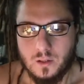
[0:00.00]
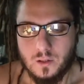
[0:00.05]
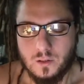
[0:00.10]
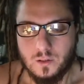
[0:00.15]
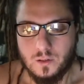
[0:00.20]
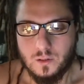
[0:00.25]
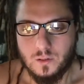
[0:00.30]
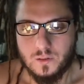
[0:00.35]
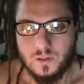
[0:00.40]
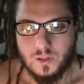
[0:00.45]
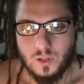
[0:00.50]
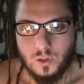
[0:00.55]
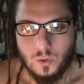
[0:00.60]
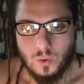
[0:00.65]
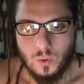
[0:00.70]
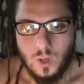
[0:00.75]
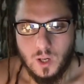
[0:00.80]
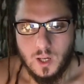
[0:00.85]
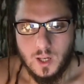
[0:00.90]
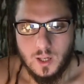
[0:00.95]

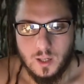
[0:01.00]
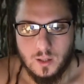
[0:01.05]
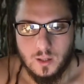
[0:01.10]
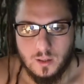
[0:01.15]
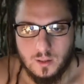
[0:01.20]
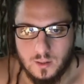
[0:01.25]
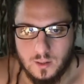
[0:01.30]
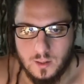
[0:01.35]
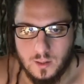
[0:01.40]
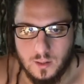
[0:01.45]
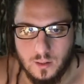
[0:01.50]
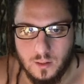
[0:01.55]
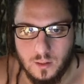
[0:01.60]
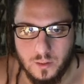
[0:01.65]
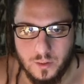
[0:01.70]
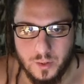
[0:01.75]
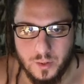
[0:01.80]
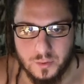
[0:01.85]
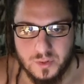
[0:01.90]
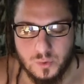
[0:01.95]
So
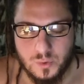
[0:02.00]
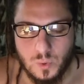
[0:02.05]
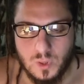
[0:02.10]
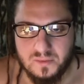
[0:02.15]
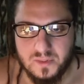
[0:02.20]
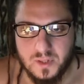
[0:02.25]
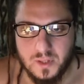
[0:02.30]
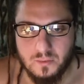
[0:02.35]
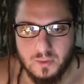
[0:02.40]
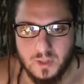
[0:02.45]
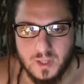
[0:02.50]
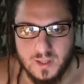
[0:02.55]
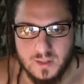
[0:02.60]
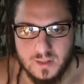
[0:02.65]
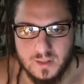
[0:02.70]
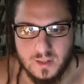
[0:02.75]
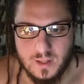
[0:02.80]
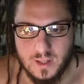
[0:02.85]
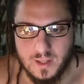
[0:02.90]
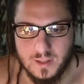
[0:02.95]
those 12
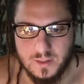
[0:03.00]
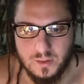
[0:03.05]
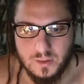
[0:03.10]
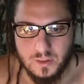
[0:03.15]
degrees, as we